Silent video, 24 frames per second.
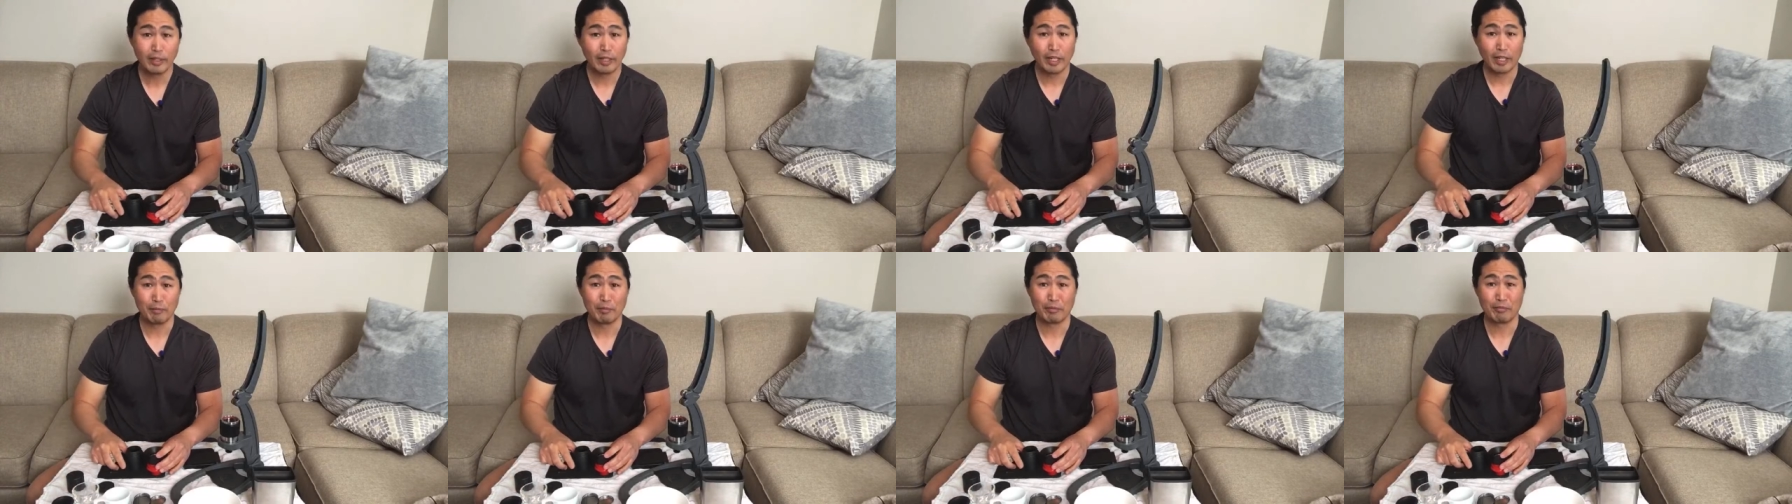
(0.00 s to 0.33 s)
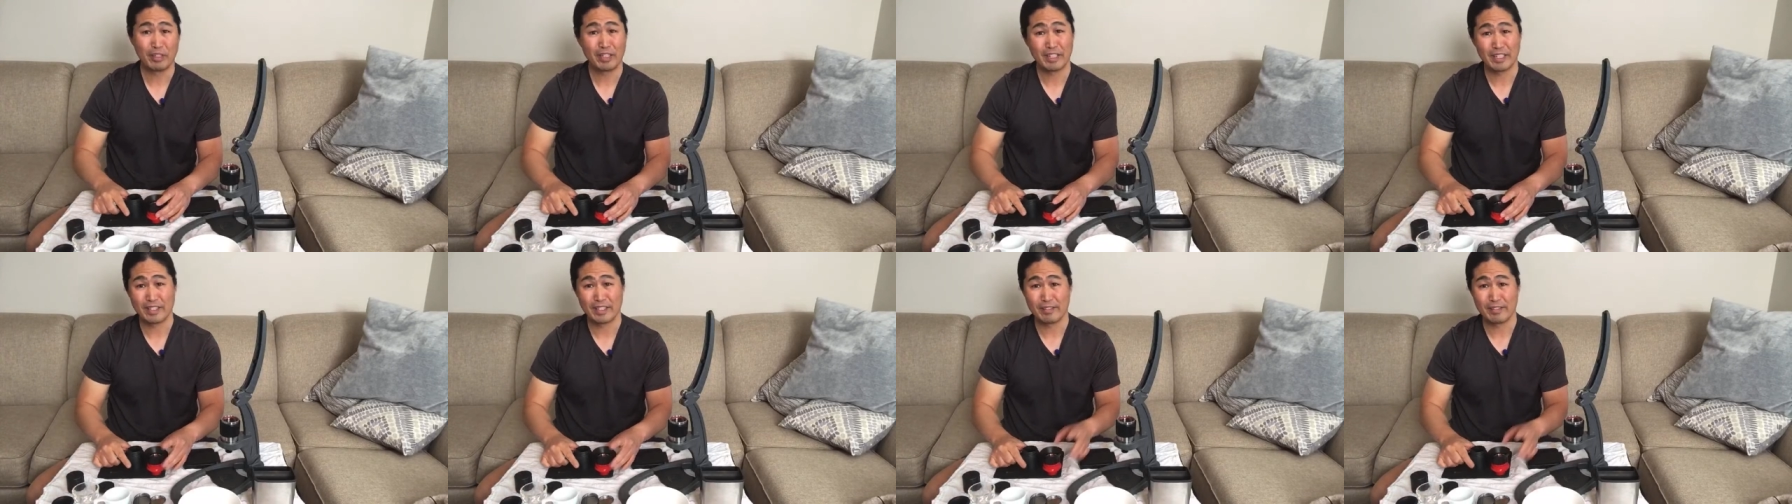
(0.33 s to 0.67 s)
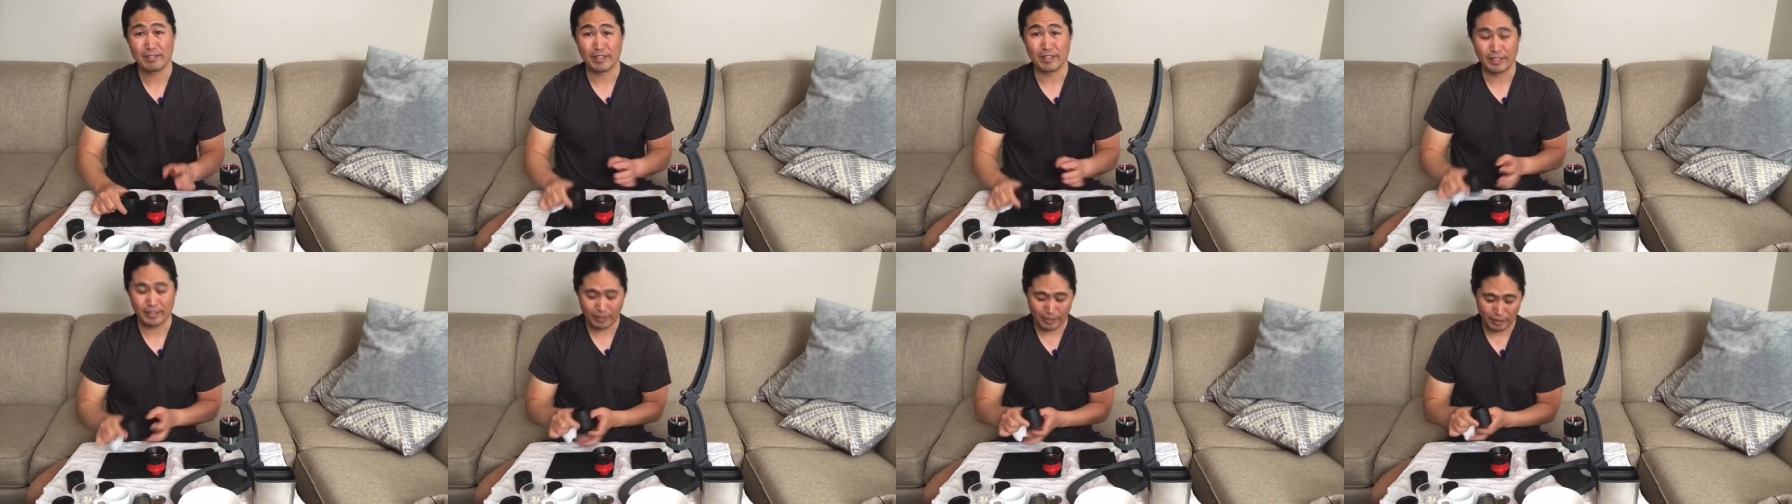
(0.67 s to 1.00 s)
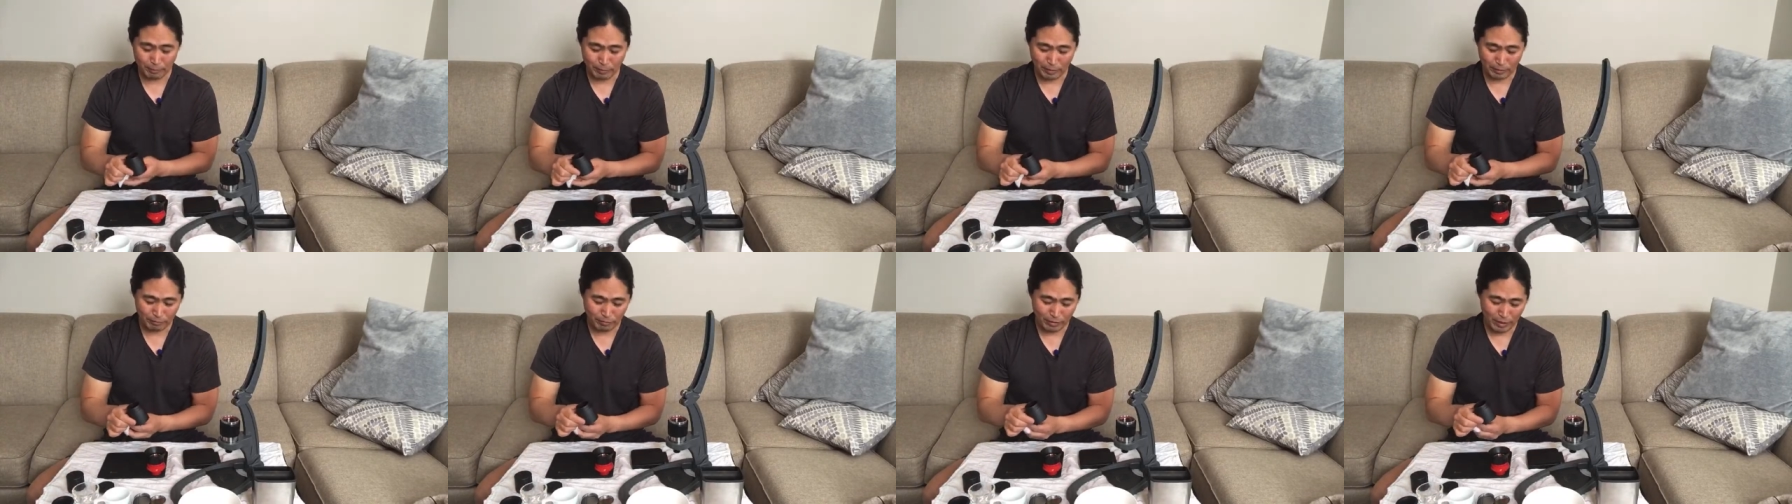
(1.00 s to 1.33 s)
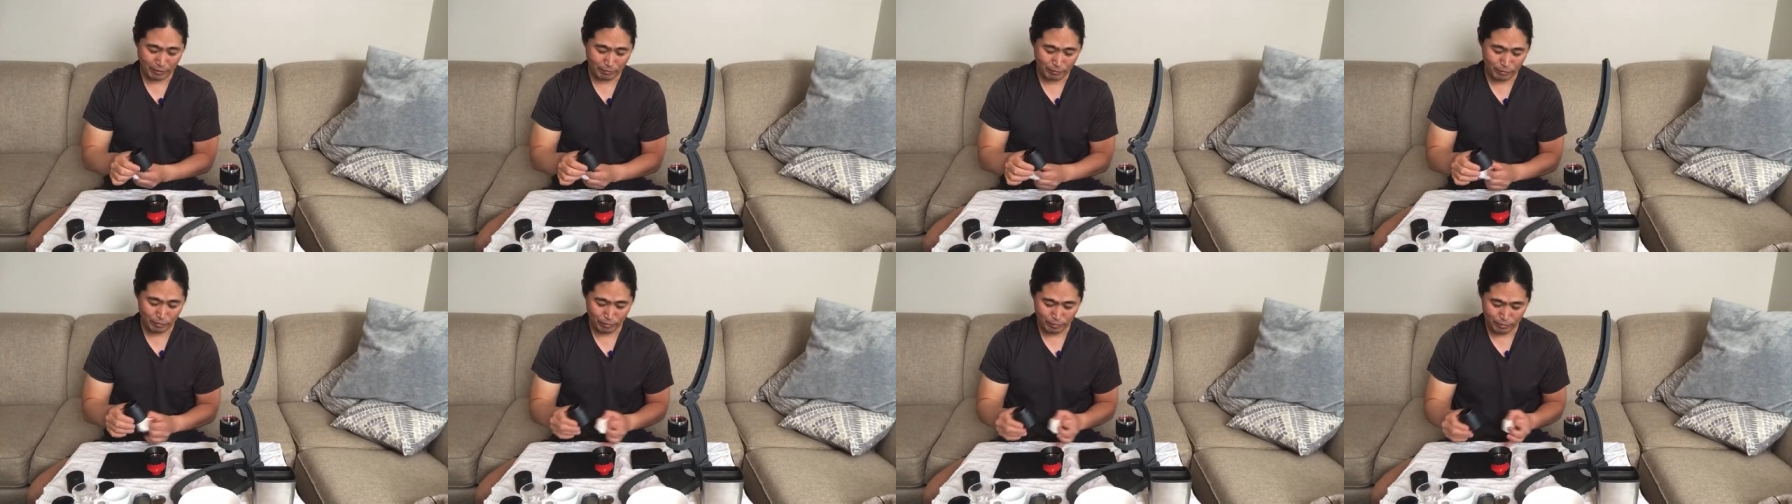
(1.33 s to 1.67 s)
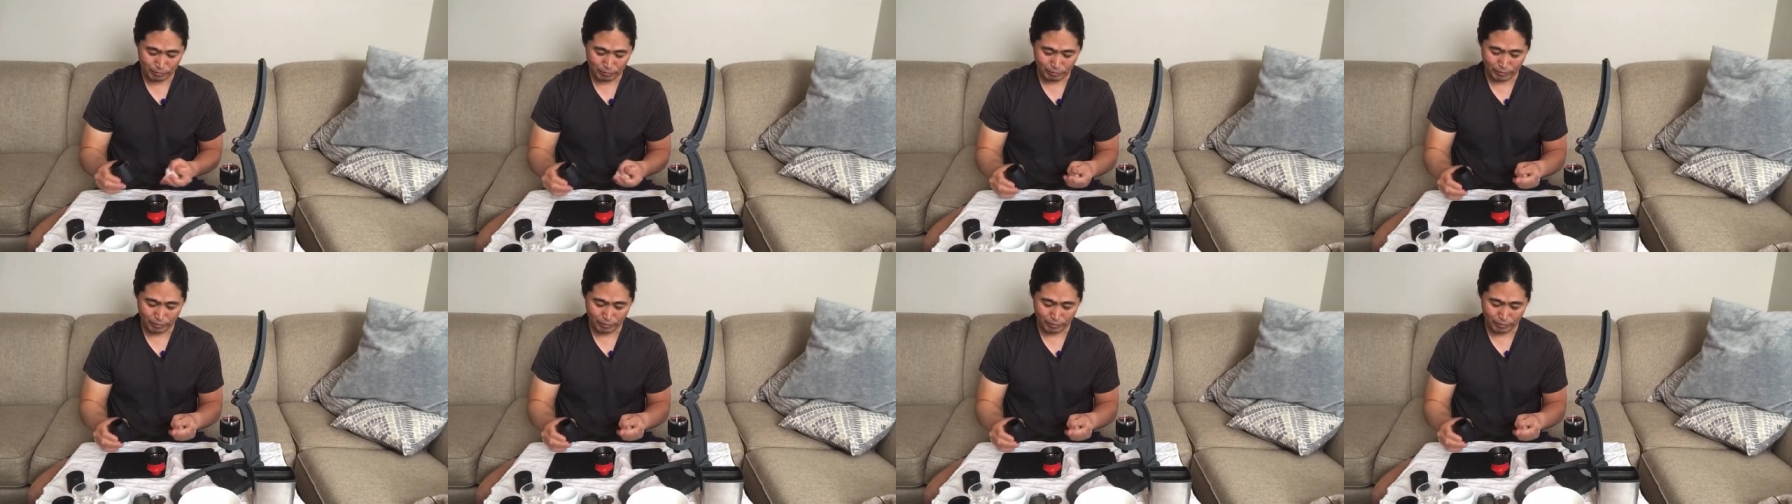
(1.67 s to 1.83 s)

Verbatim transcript: I mean, very easy. I mean, if you haven't used